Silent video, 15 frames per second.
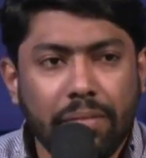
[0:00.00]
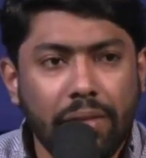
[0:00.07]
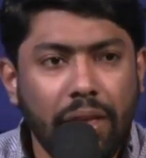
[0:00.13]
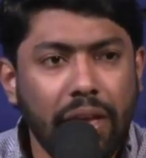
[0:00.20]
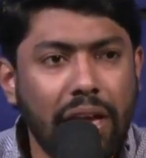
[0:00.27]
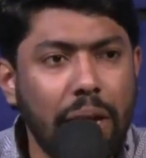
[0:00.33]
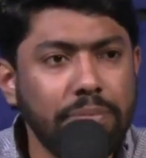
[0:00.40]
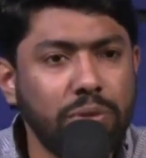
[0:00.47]

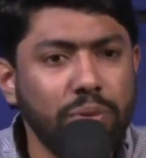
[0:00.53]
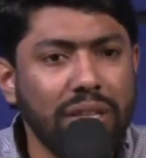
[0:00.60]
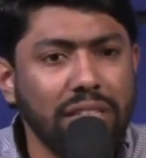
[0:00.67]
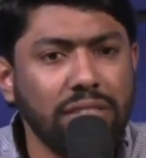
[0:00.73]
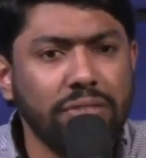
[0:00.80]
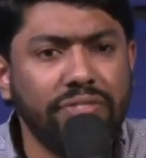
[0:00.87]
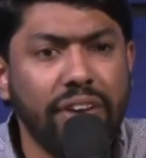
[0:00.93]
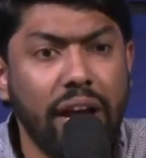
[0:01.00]
He comes with
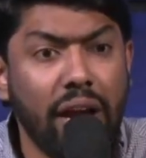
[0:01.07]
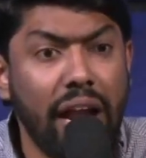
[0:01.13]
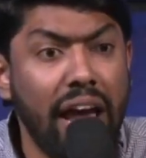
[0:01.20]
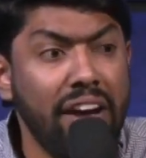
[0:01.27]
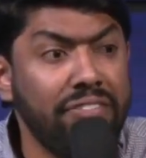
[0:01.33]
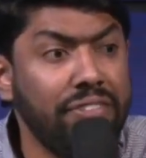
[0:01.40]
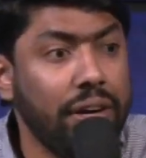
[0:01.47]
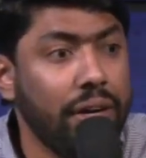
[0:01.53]
us
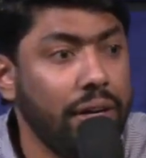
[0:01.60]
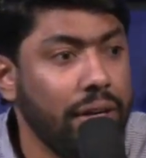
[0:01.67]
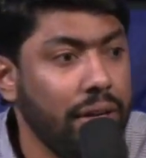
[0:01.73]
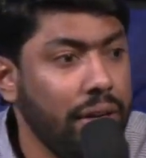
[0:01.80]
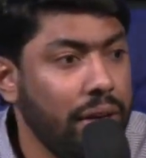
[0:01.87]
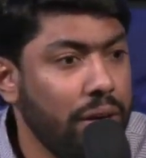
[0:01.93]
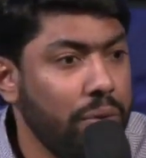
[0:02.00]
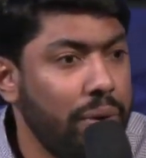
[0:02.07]
wherever,
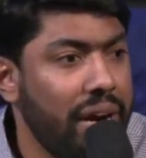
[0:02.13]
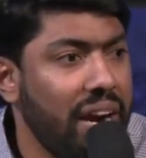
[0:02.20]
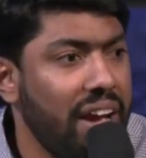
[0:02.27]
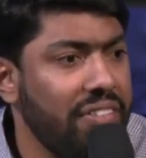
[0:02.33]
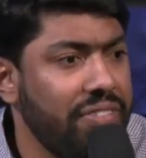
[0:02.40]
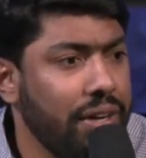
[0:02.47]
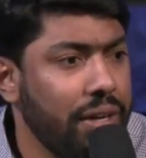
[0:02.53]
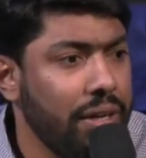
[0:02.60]

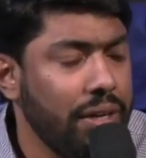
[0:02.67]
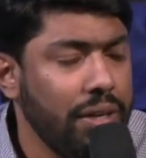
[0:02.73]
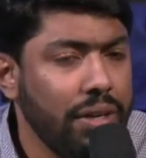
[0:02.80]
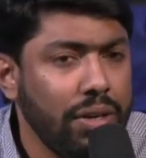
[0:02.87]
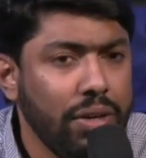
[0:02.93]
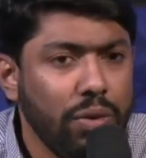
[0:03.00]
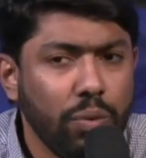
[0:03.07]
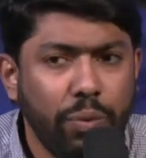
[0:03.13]
wherever
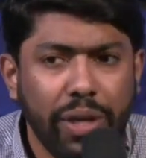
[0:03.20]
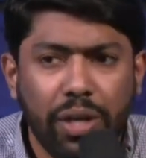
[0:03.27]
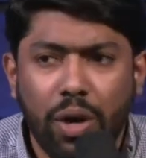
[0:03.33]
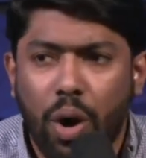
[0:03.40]
we